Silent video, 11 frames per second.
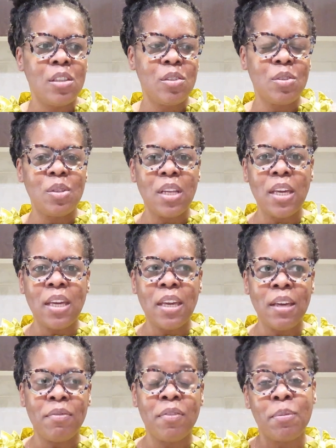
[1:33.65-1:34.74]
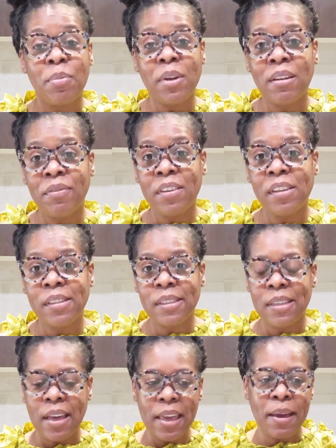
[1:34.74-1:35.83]
Today for
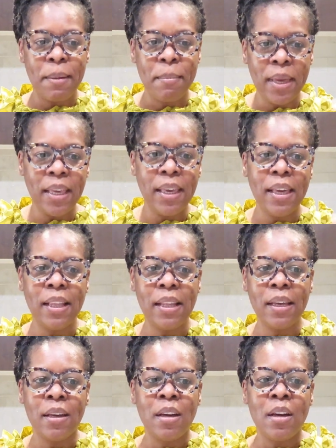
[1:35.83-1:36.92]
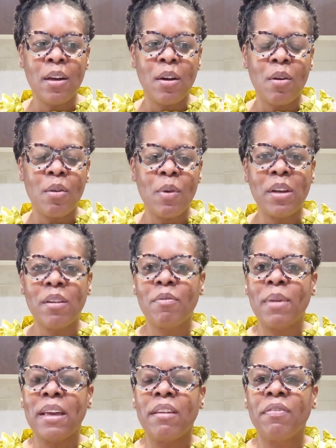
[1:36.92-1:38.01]
breakfast I am making one of
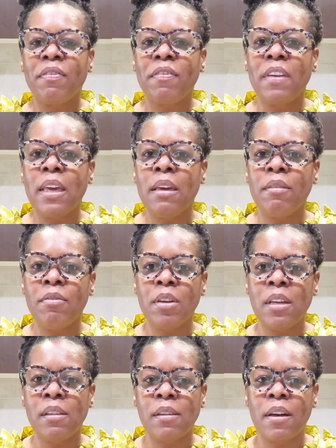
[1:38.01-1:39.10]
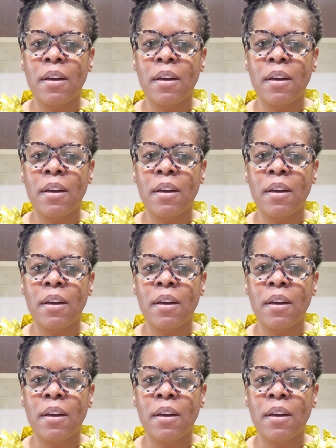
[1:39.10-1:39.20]
my favorite